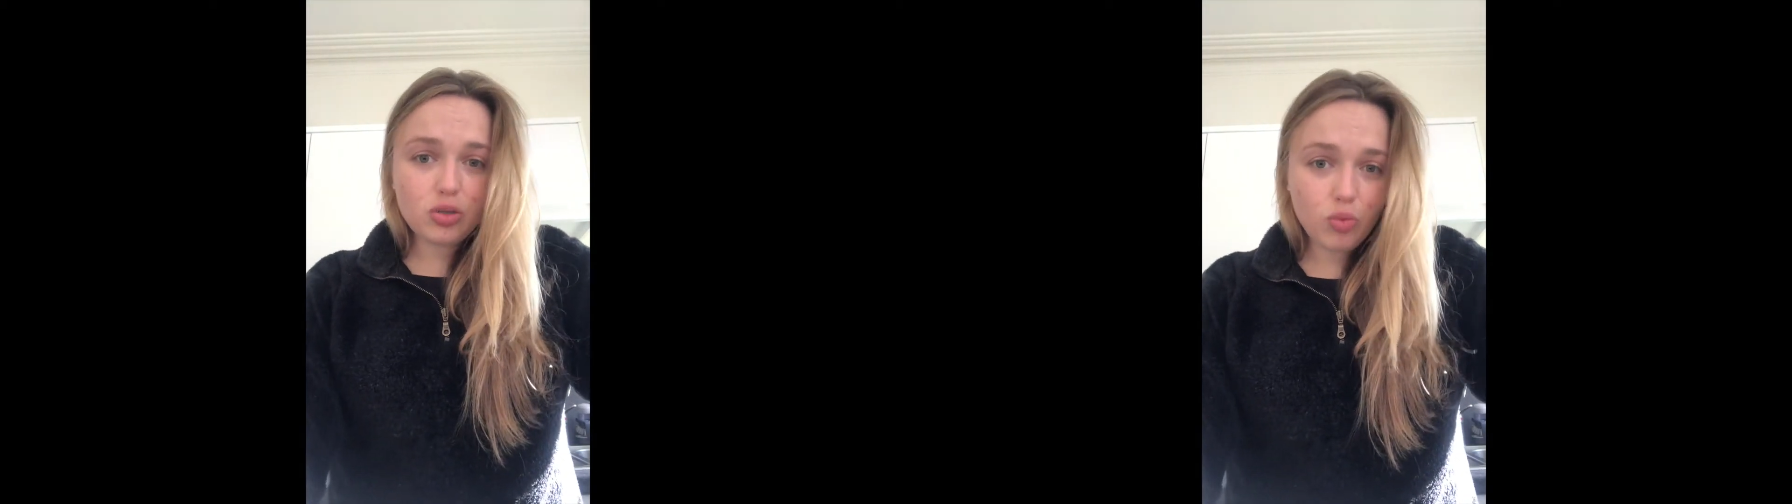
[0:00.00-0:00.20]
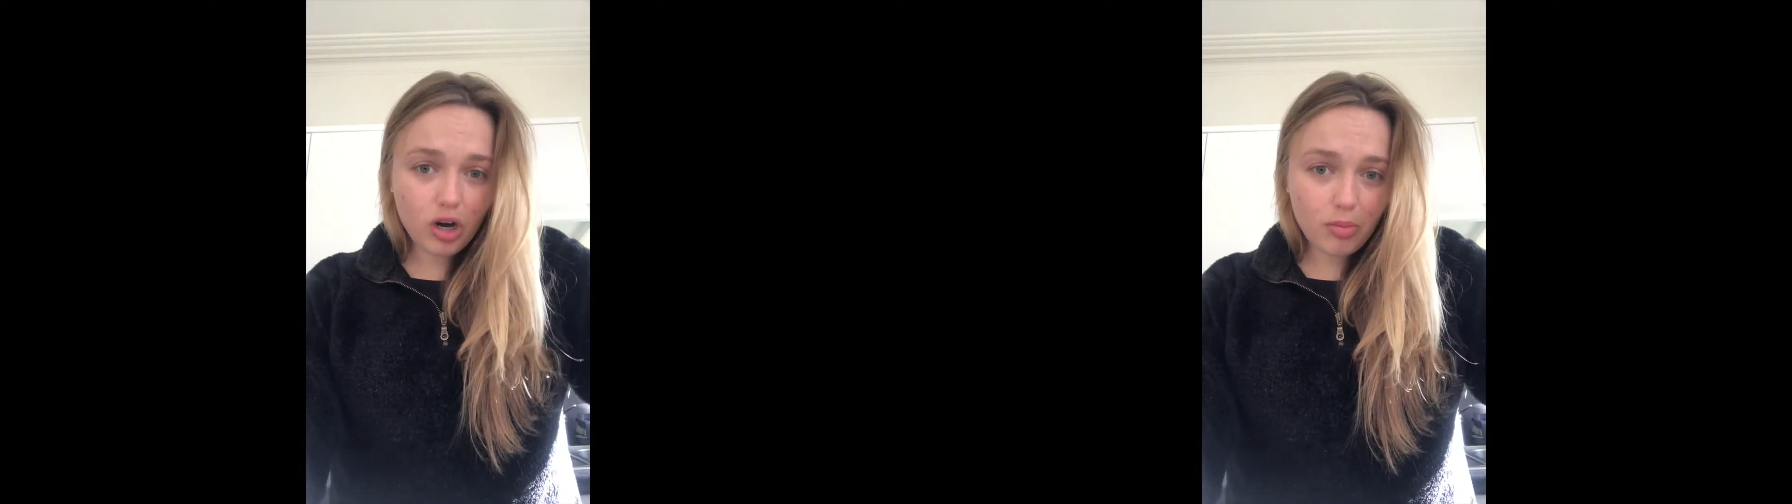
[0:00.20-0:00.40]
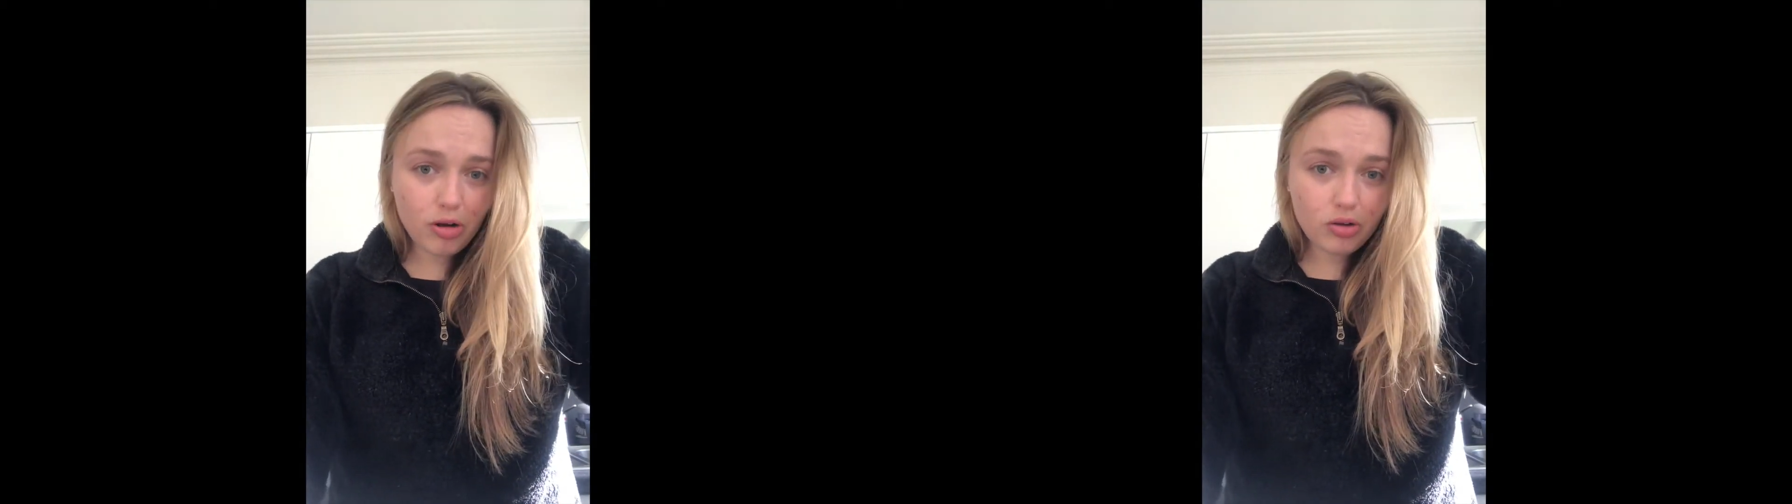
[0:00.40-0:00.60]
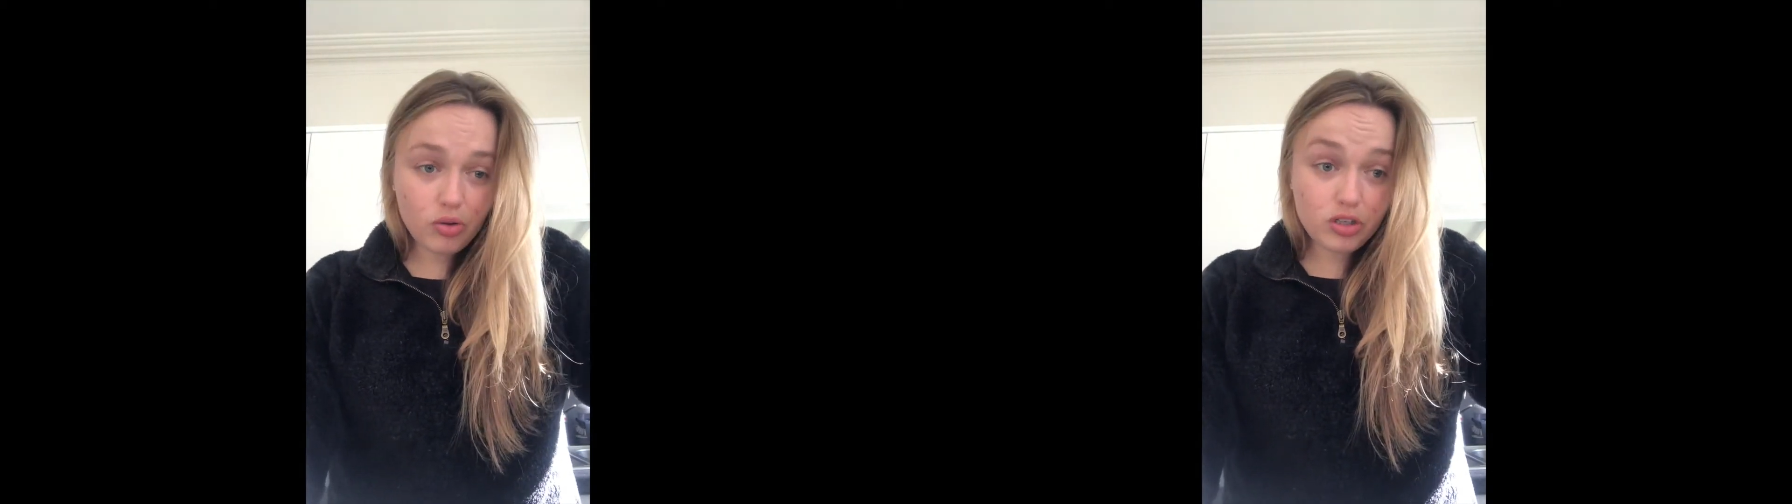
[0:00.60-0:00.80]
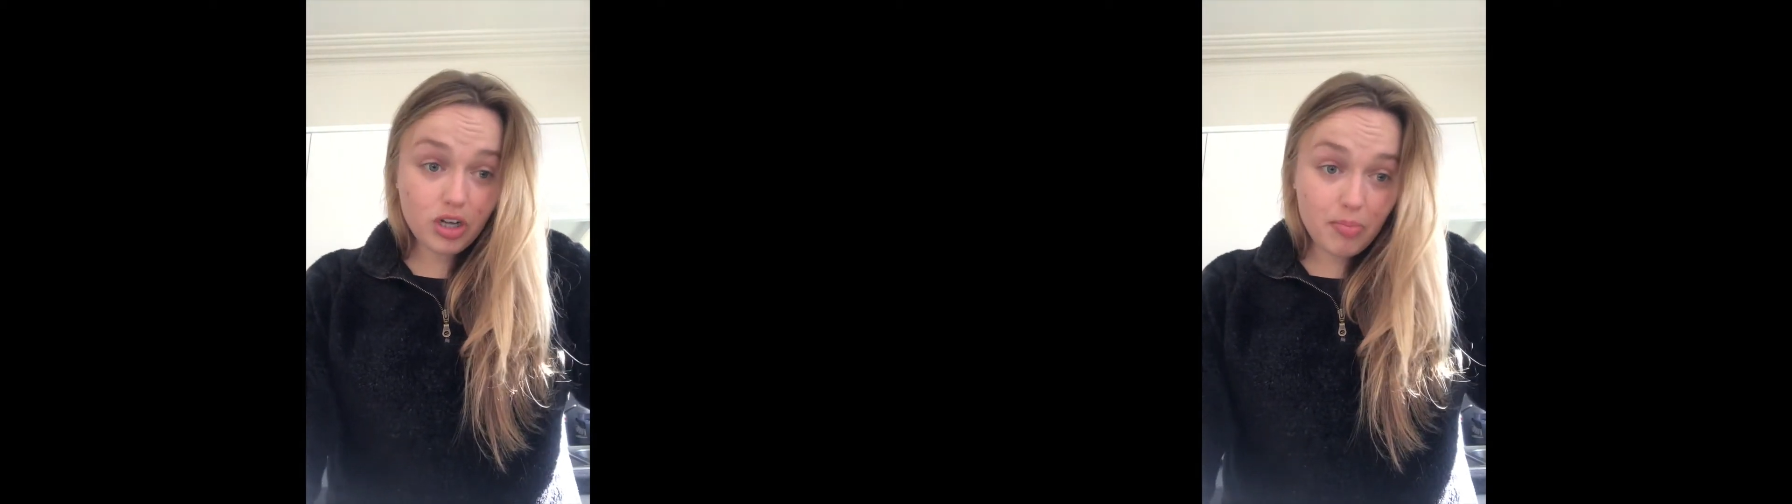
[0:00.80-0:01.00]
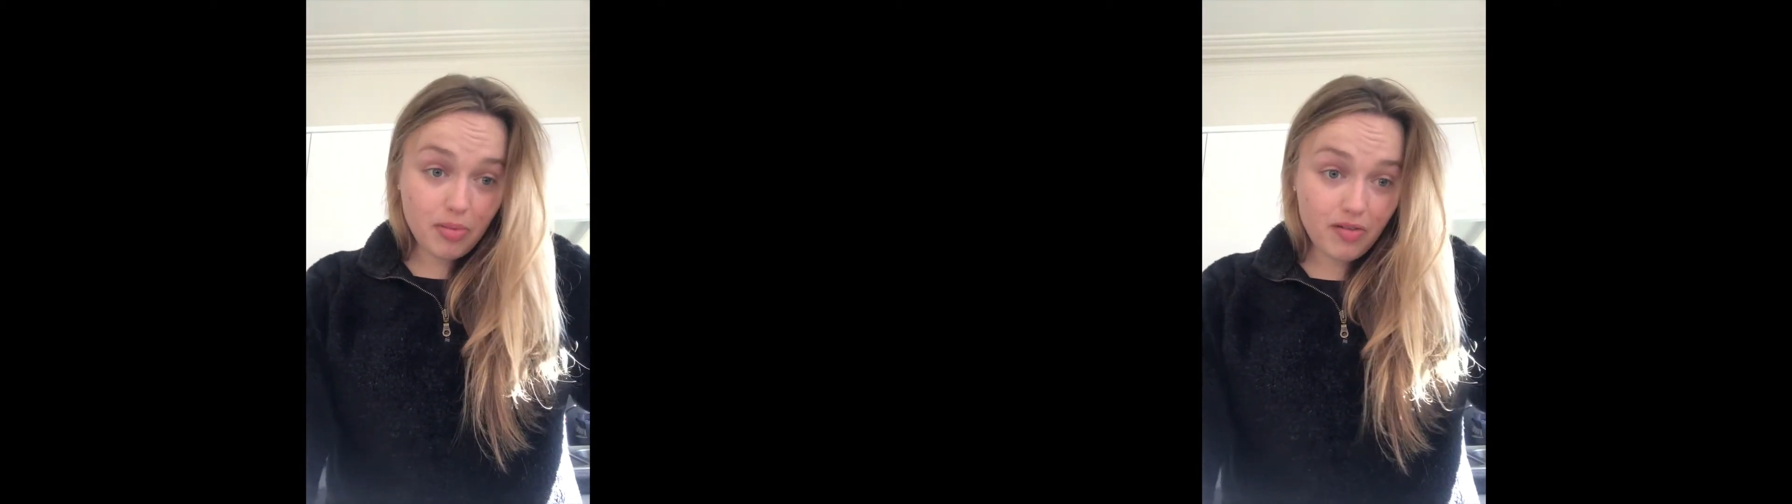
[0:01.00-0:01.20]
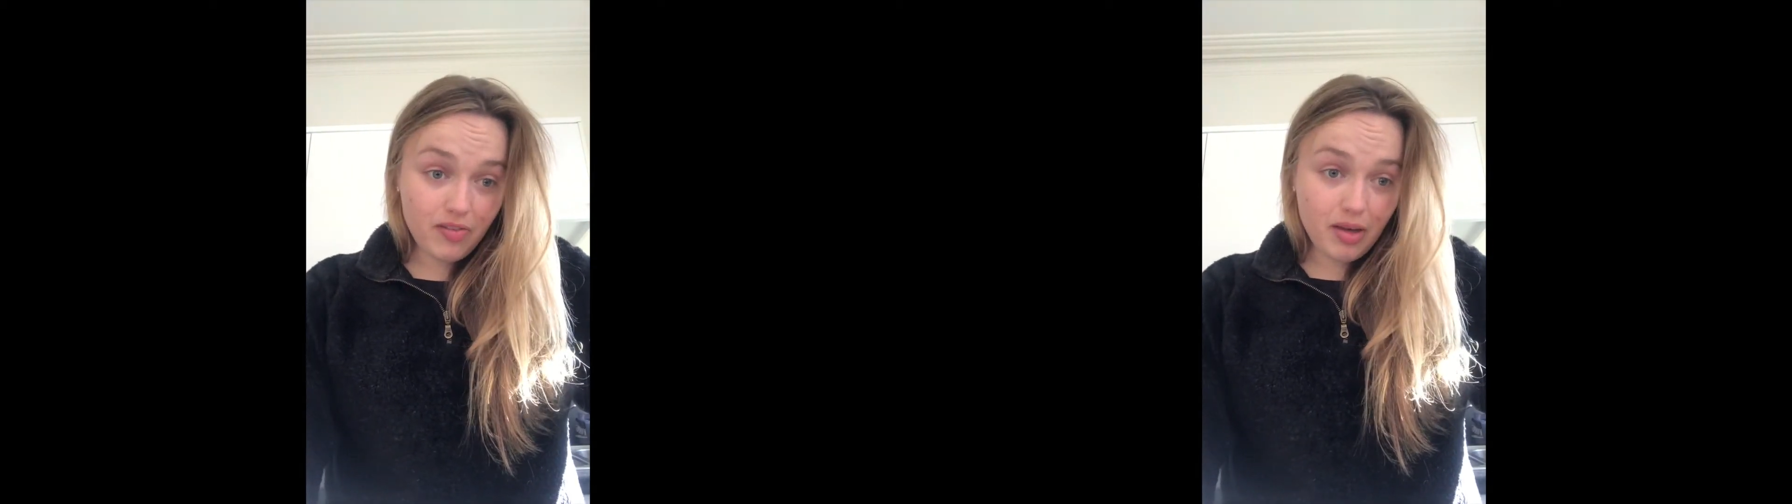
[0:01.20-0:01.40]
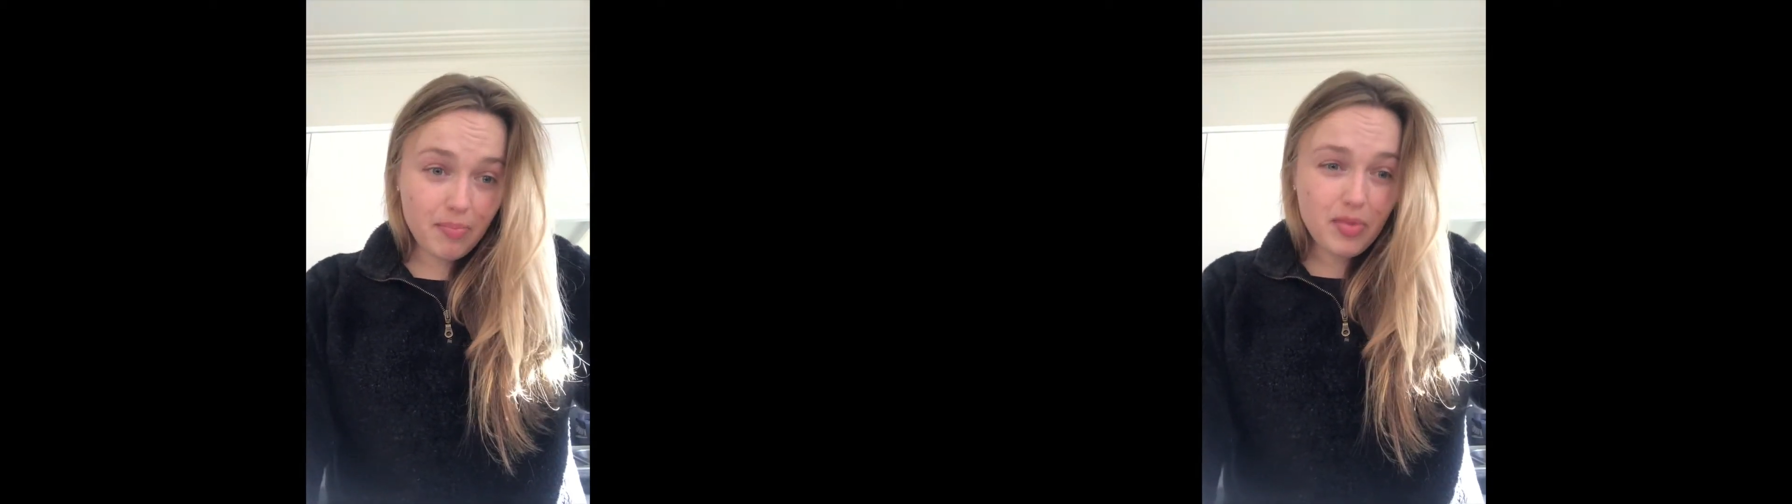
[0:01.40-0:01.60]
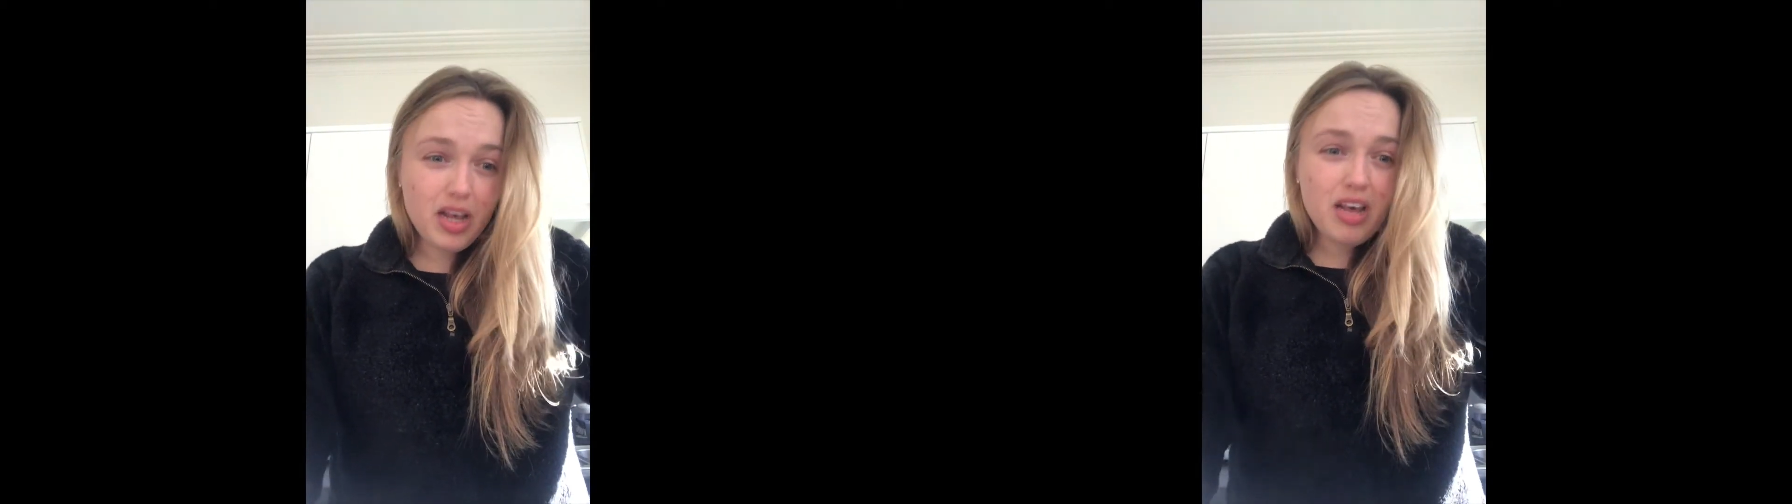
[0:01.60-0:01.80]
the water molecules above them.